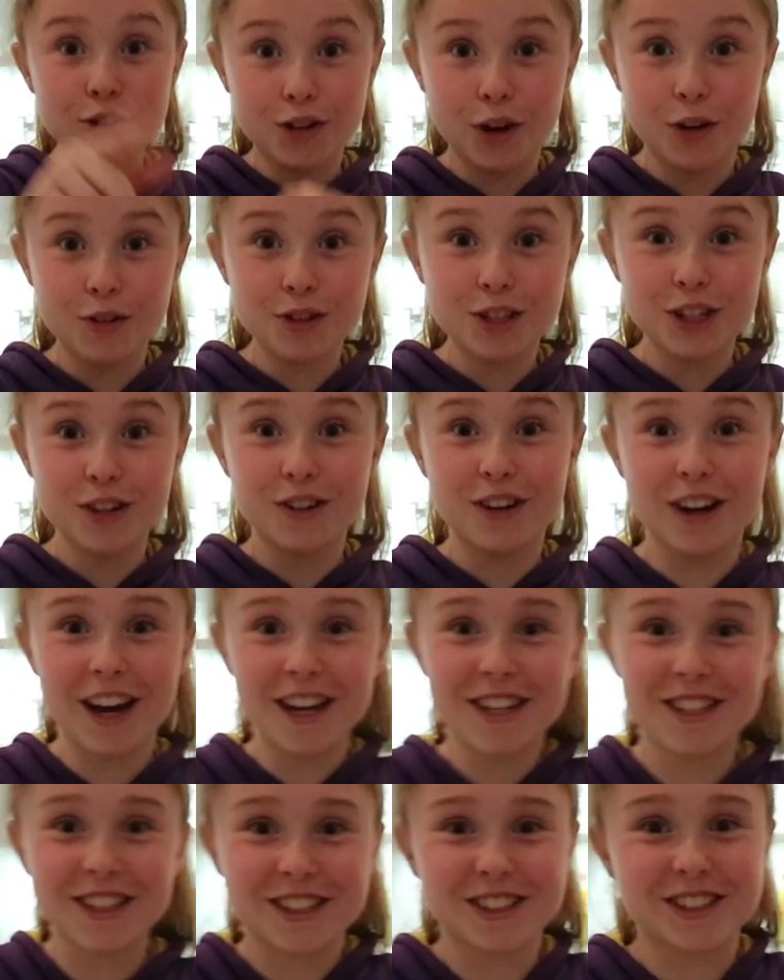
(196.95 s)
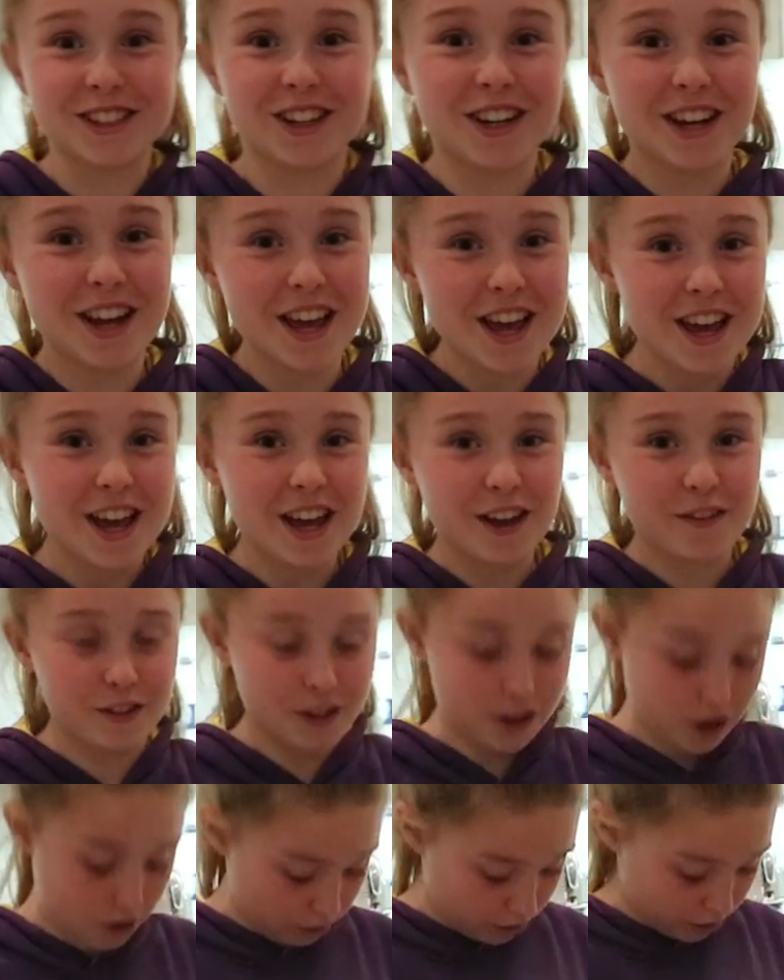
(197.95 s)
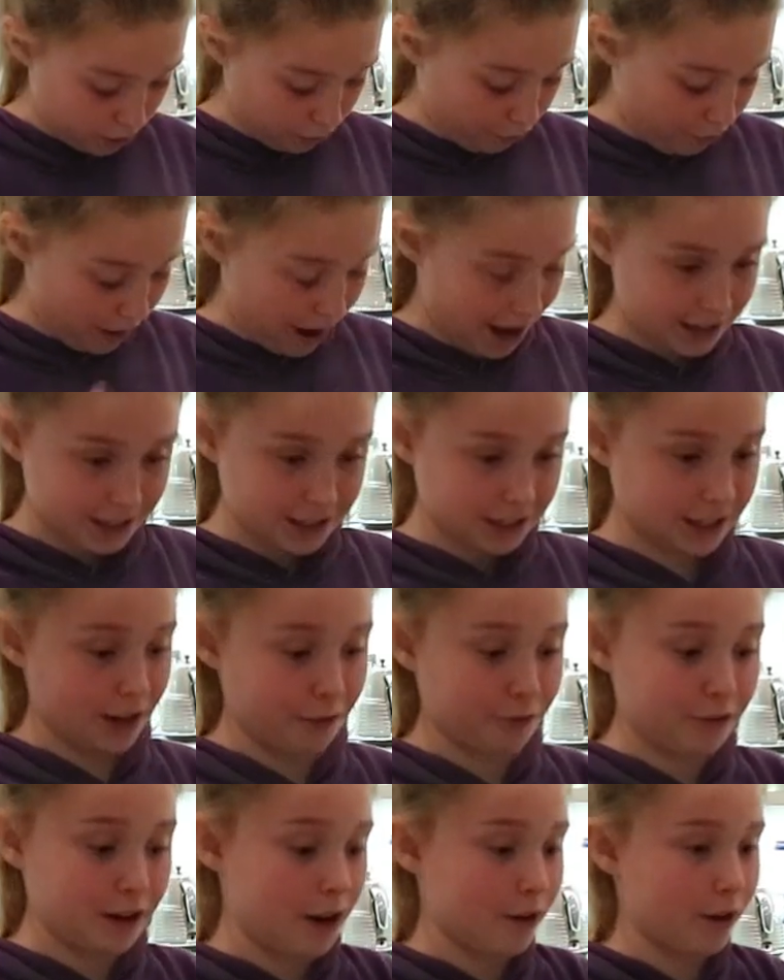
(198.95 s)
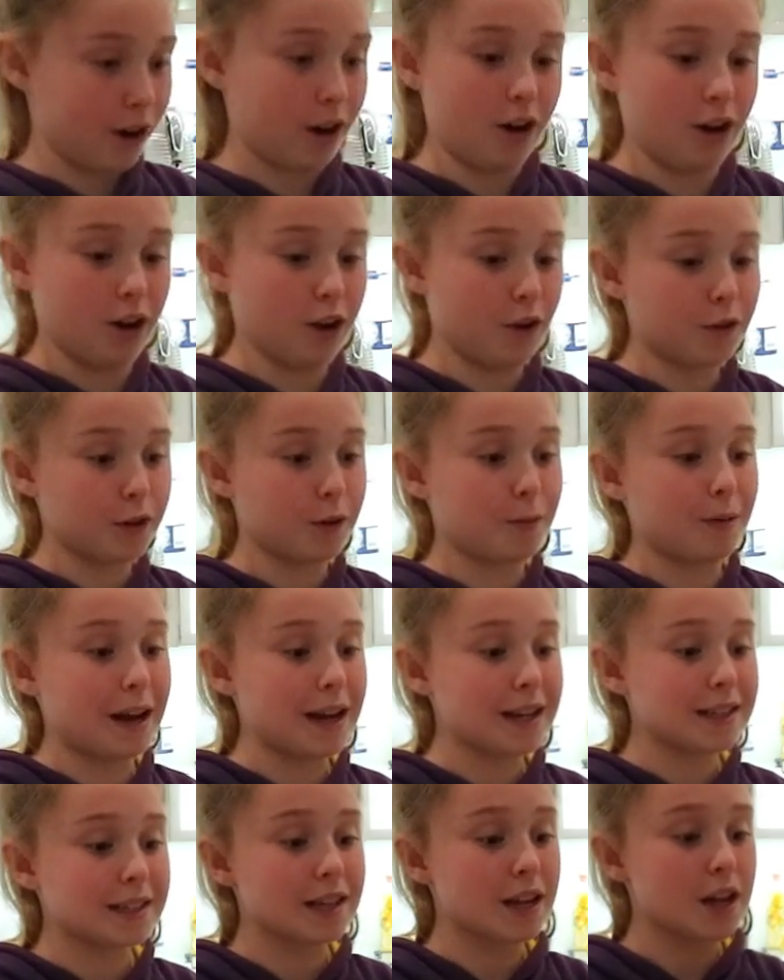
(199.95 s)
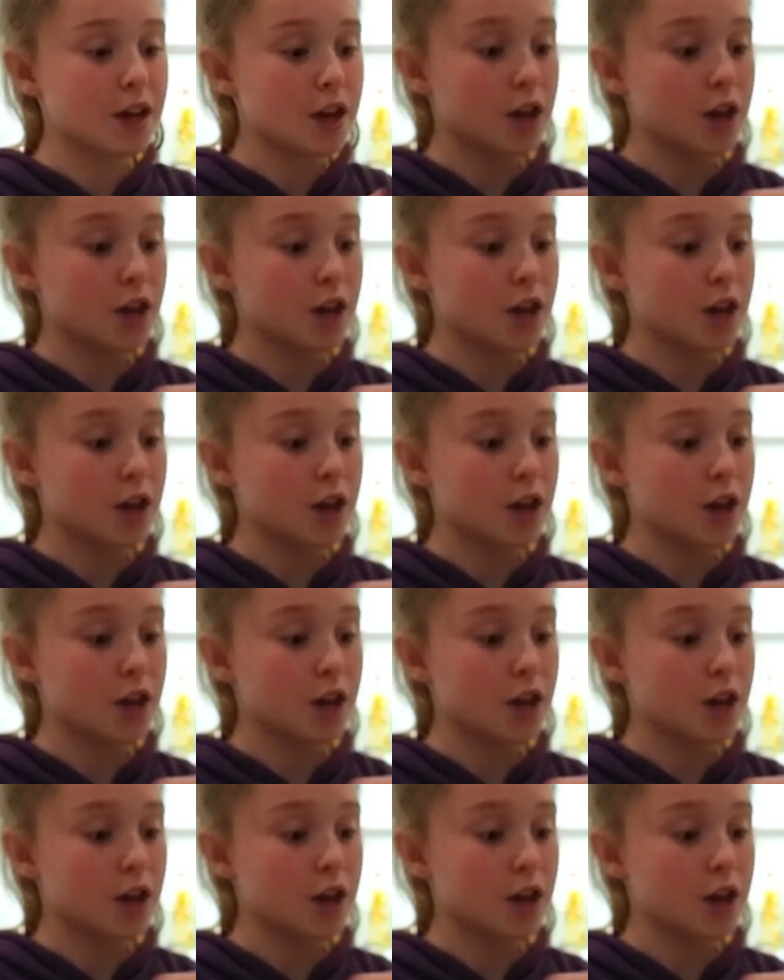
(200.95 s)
Don't do what I just done. If you go too fast, you'll get flour all over the place.